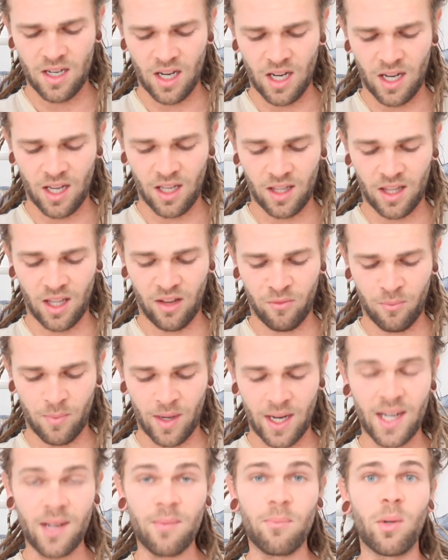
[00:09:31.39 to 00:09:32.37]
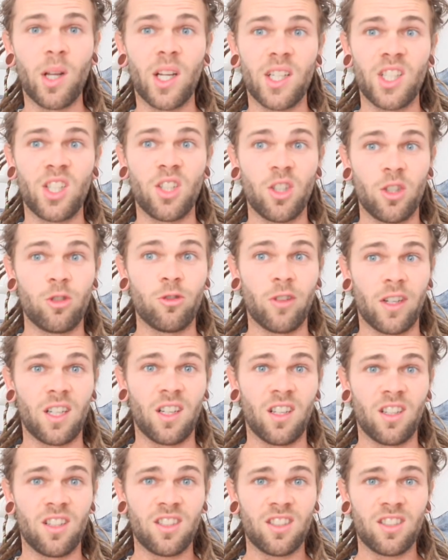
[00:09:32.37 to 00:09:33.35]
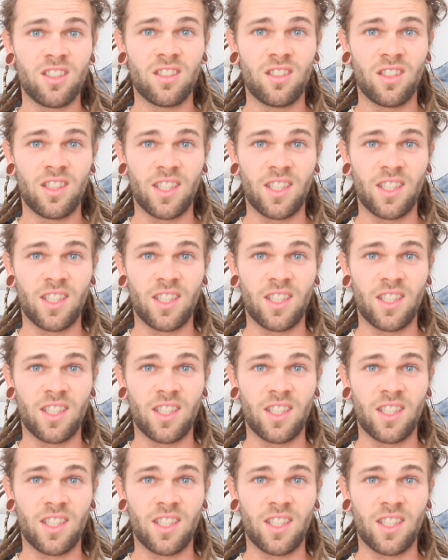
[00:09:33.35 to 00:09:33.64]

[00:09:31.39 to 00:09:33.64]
they've made bloody good dreadlocks,